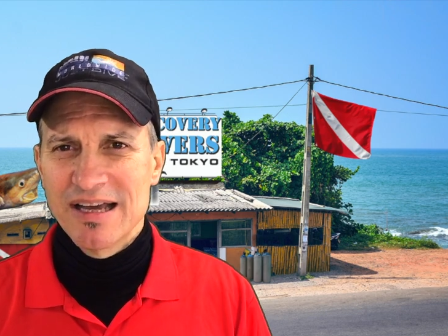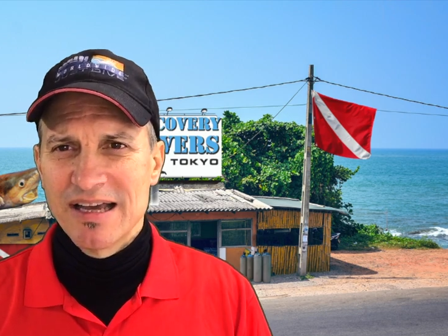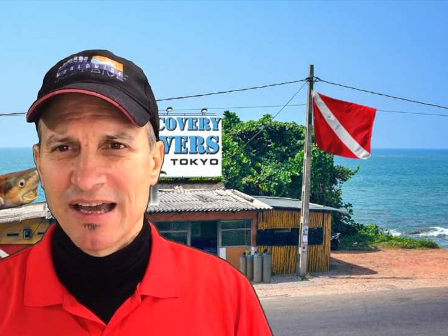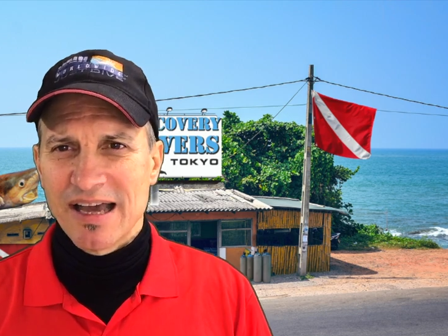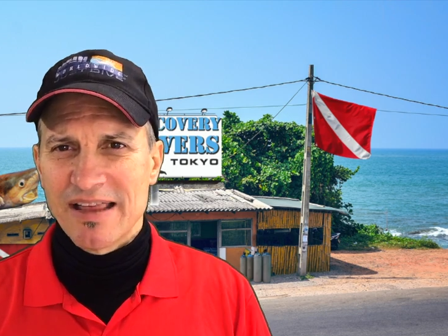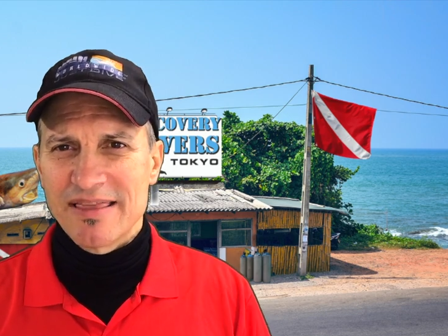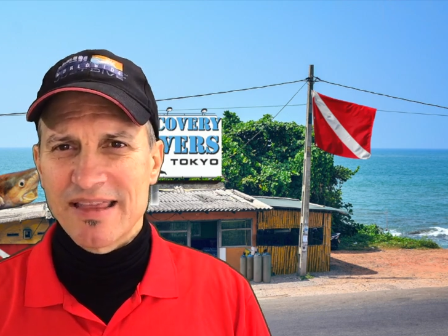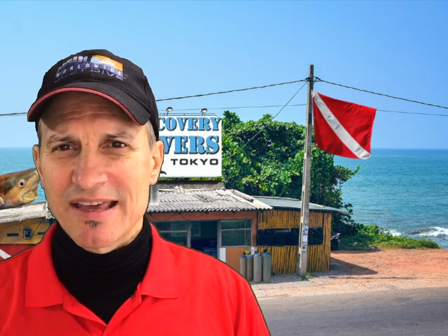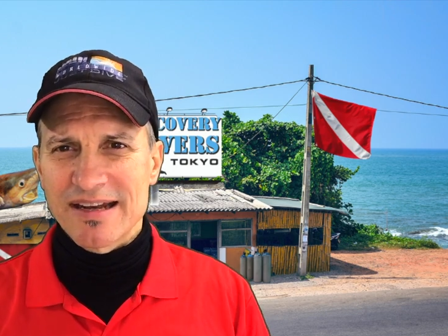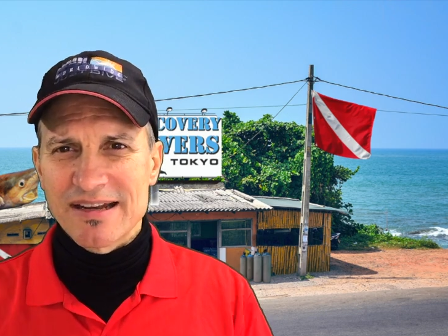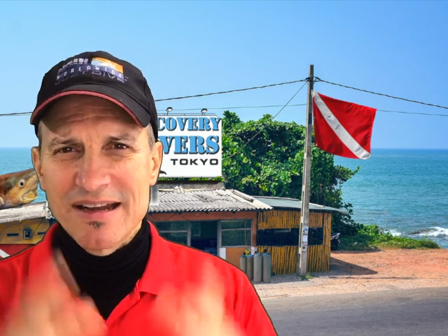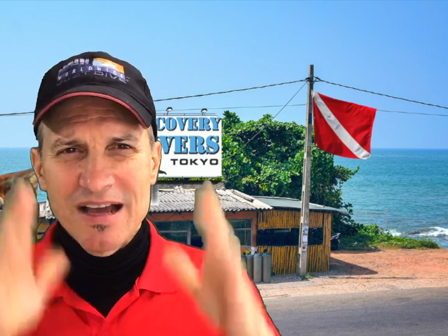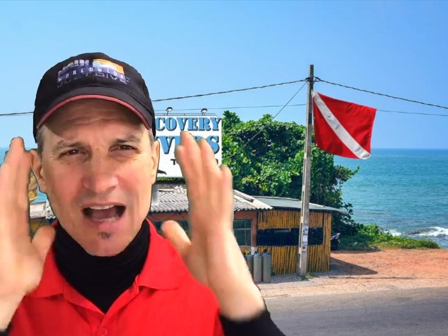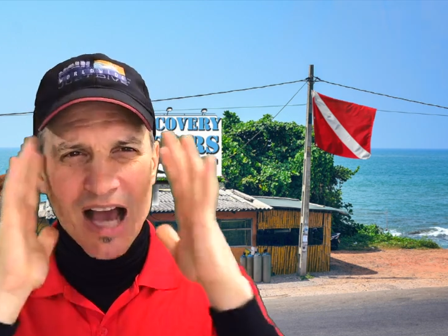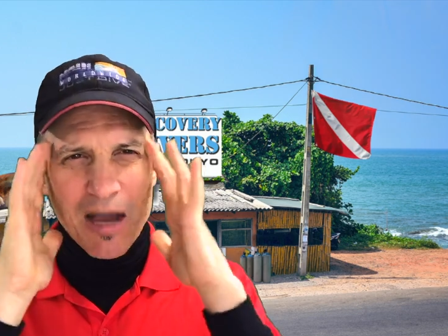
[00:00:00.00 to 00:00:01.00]
And
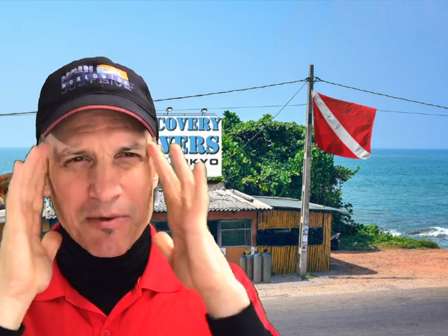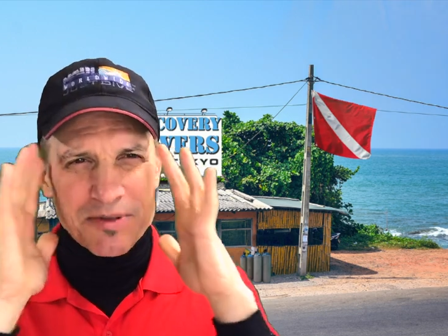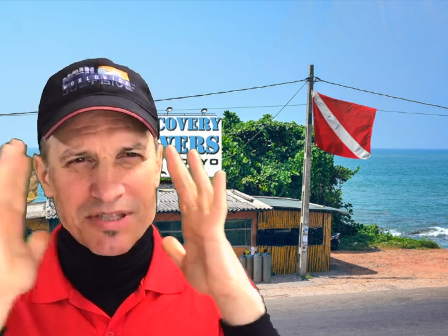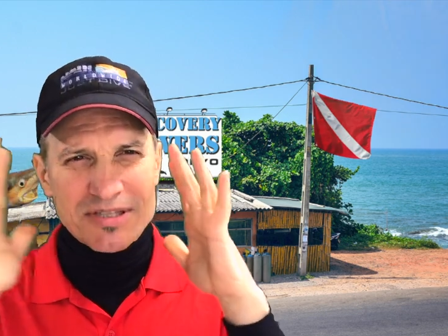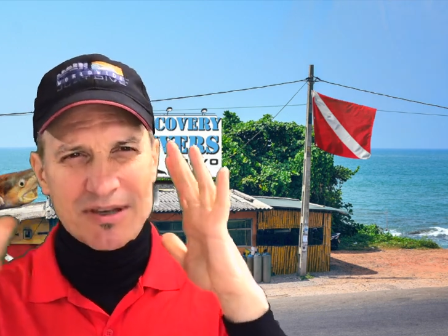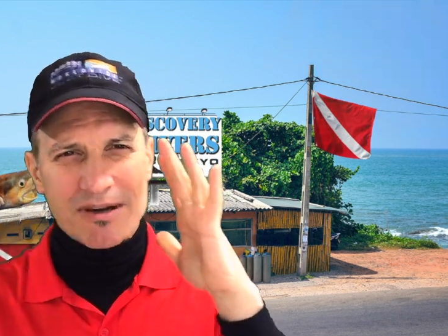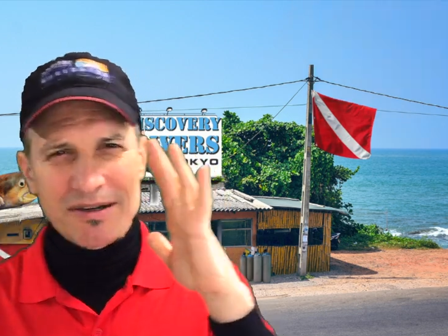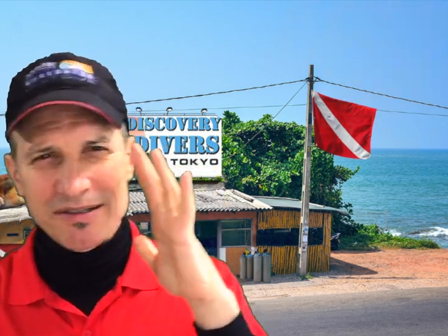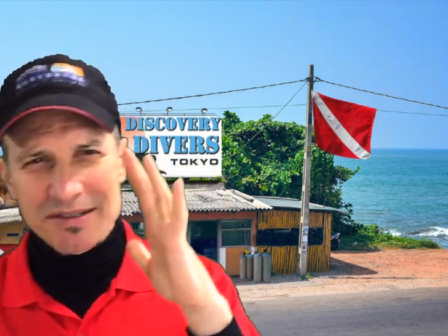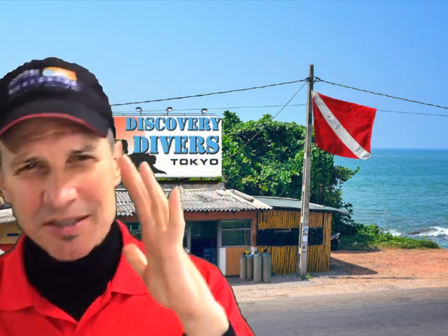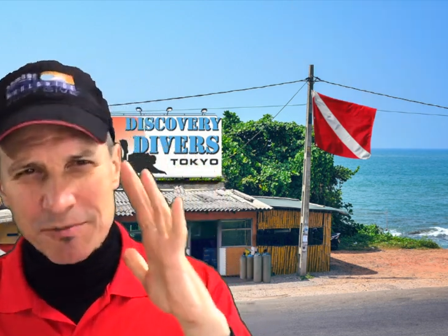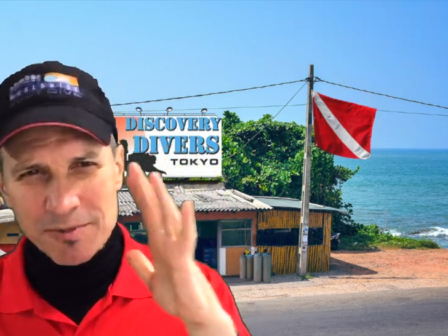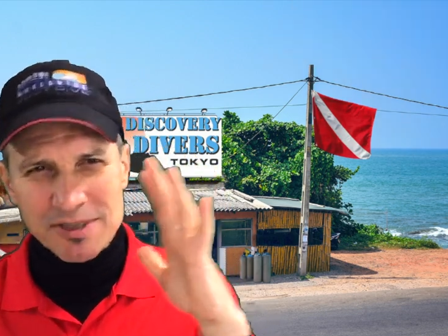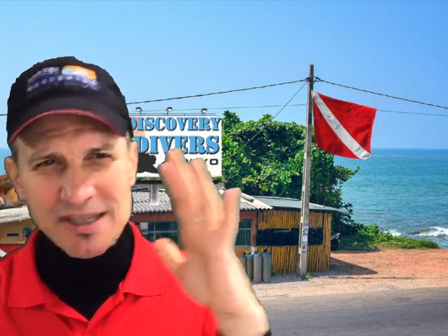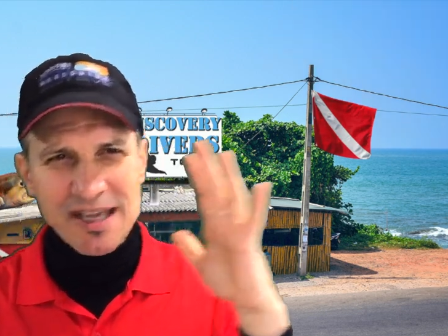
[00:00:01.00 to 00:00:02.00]
then I was starting to
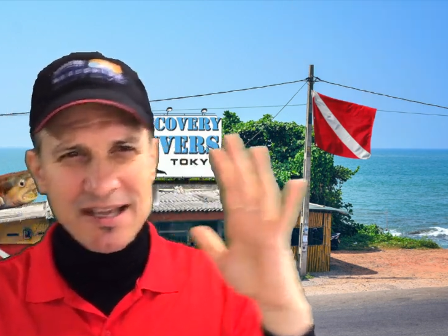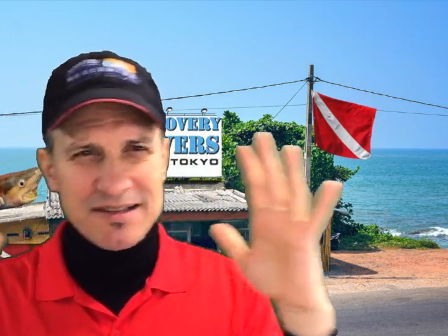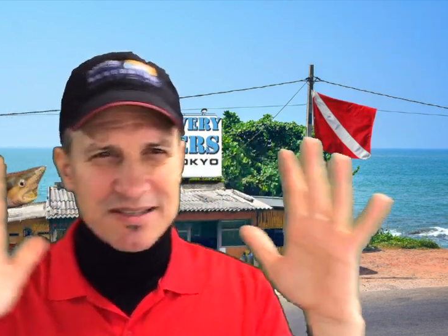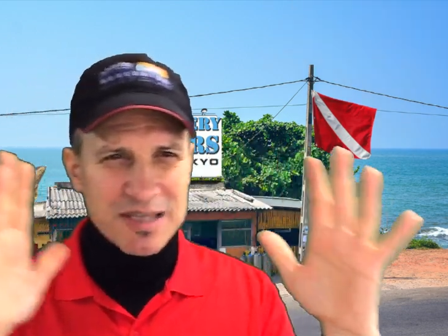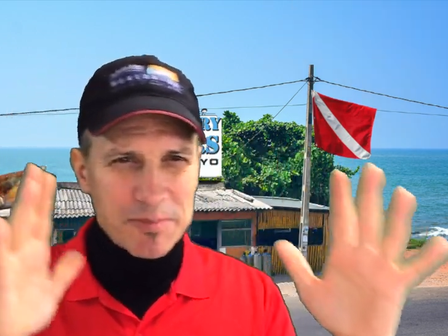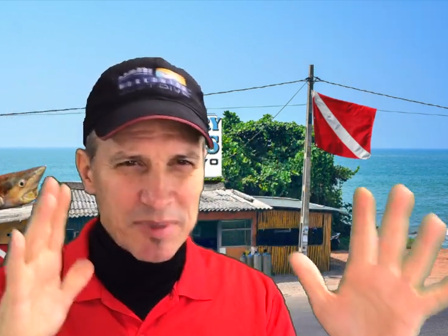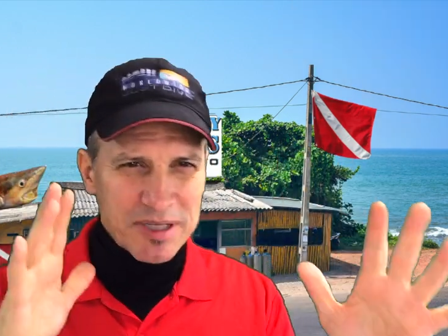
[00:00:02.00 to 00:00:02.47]
relate some